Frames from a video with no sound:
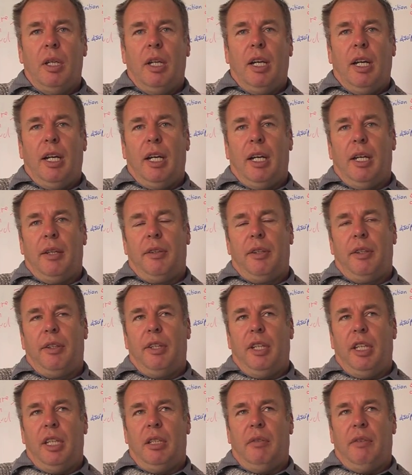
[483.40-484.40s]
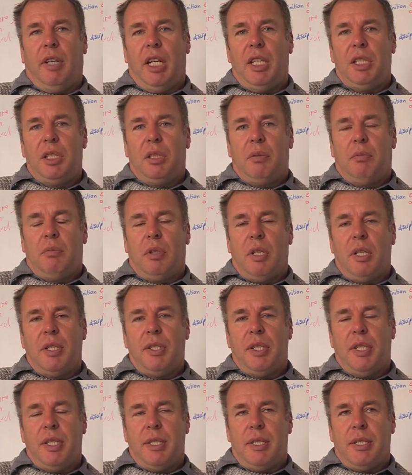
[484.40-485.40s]
The innovation
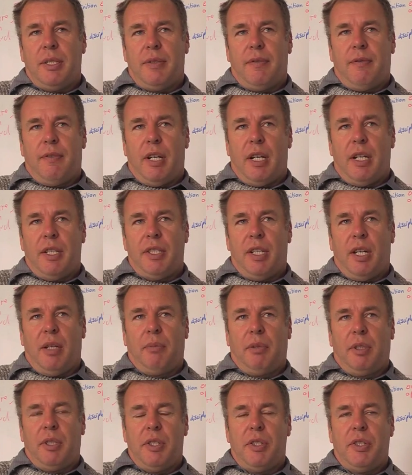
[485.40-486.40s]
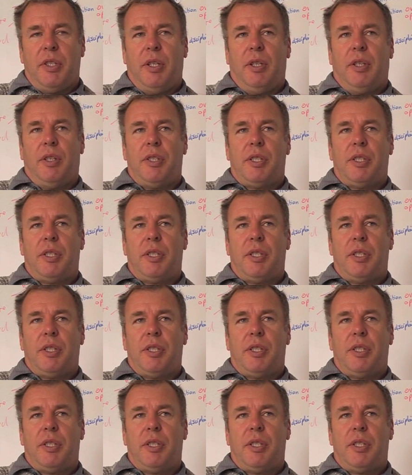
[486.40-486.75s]
process, as far as I'm concerned,